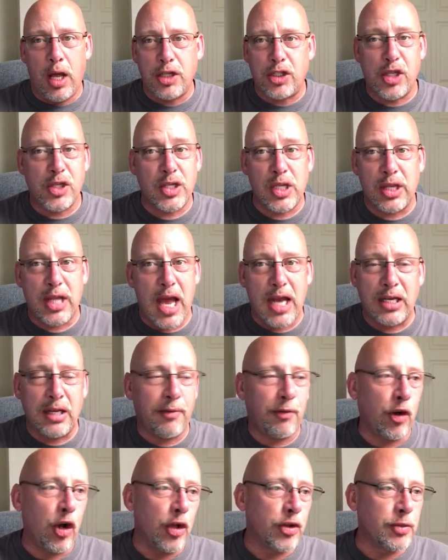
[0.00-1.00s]
hutch isn't that
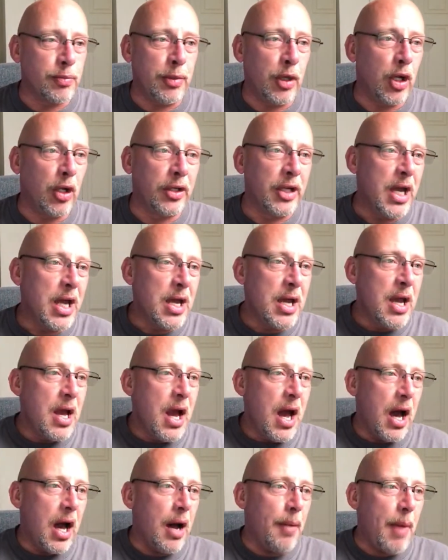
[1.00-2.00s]
difficult to build.
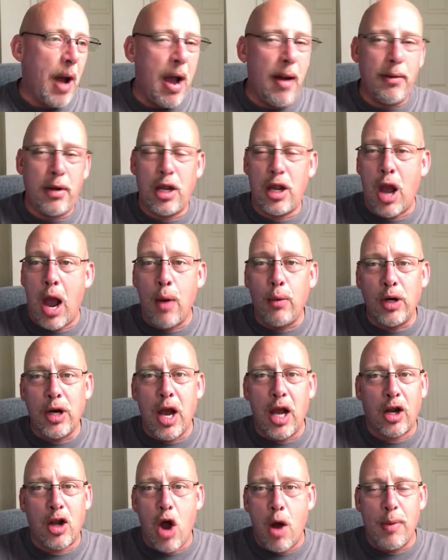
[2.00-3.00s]
Um, I, you know, I, would
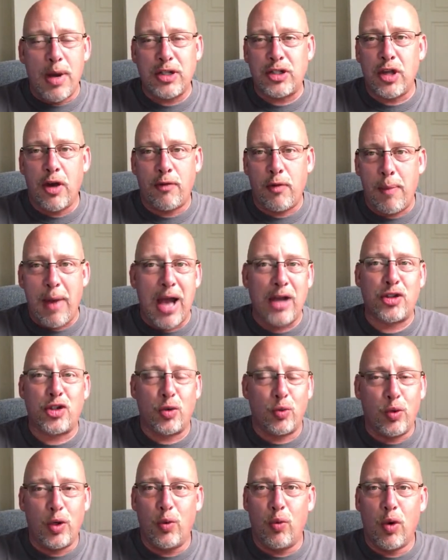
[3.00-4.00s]
not call myself a
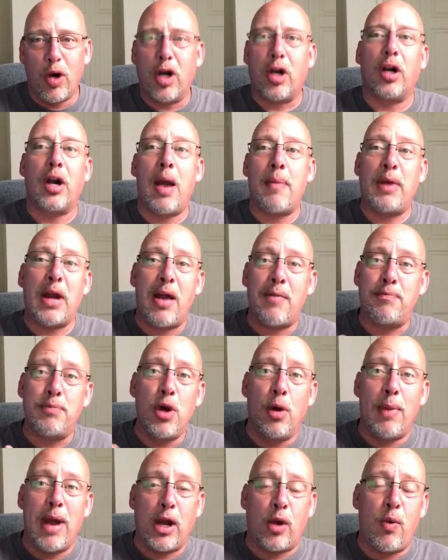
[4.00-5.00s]
master woodworker. I mean, I
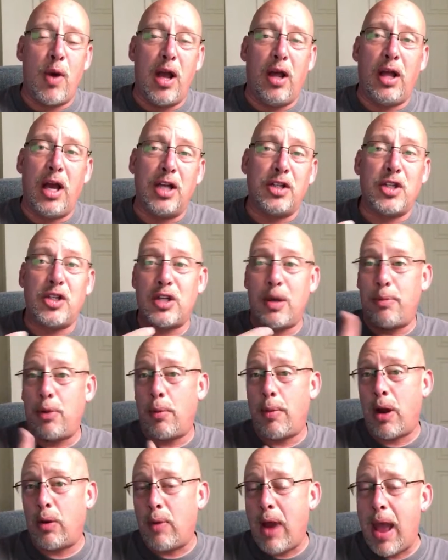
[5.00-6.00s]
built my quail hutches, I
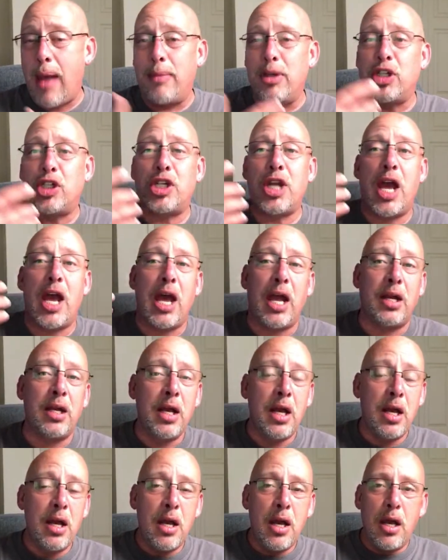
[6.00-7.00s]
built my rabbit shed,
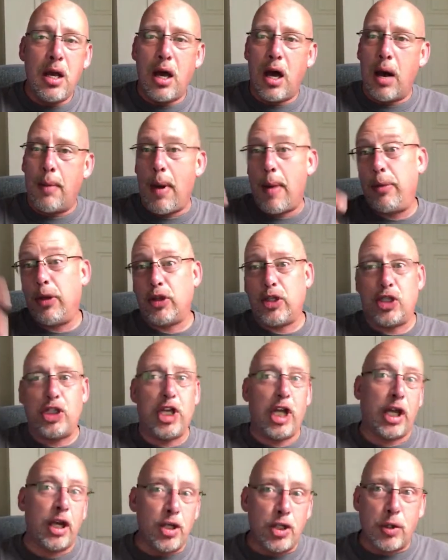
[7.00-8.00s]
um, I built a
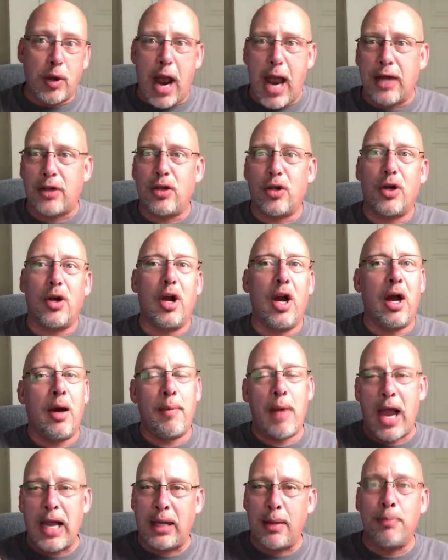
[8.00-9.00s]
chicken tractor.
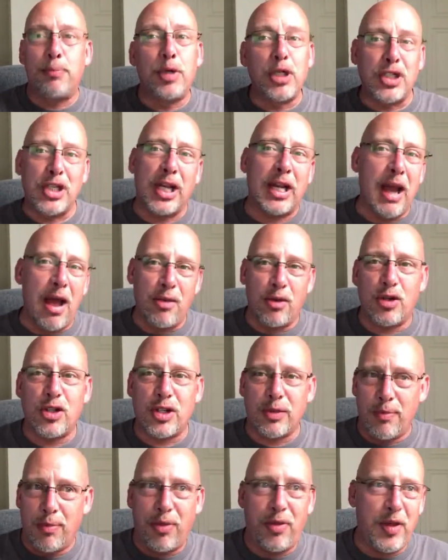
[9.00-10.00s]
Um, I can put together
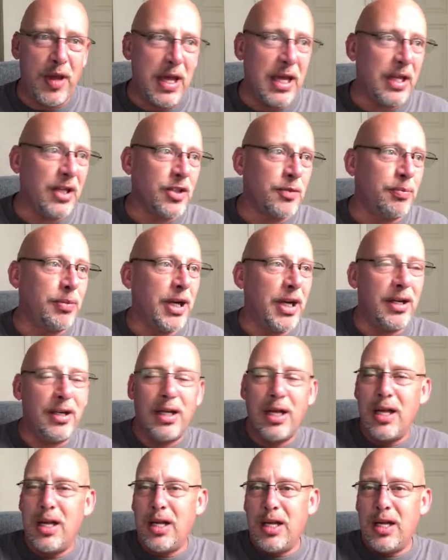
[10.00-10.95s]
some things, but